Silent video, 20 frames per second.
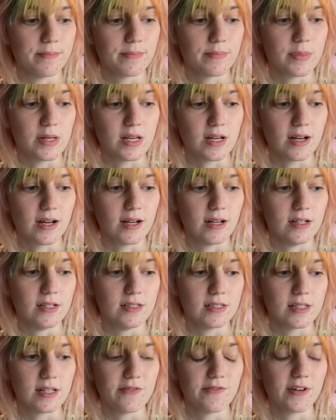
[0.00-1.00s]

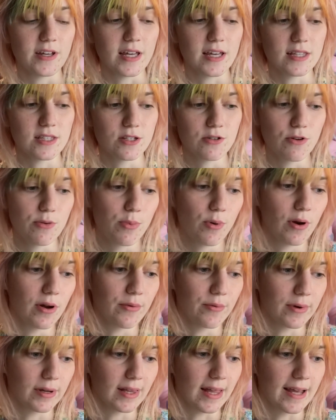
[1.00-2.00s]
because if it gets to a point
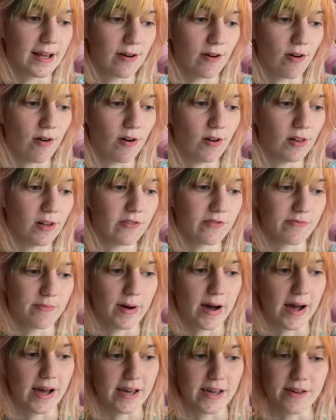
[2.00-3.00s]
where like all of
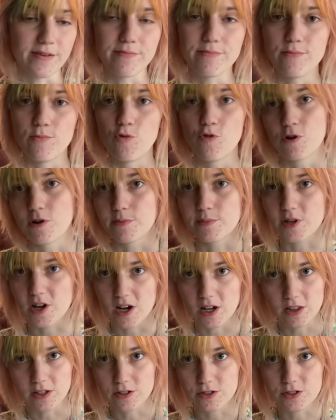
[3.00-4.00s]
my warm
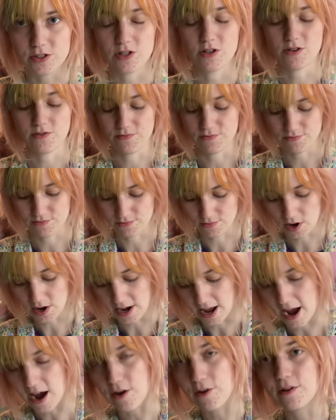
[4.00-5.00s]
colors are run
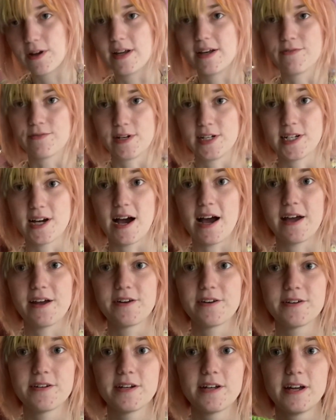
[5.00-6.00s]
out and
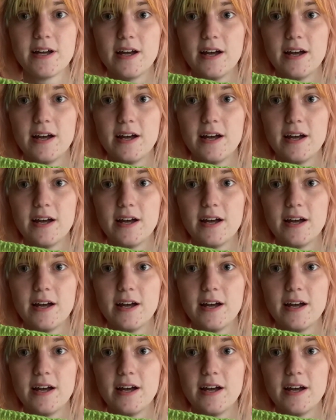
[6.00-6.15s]
retired,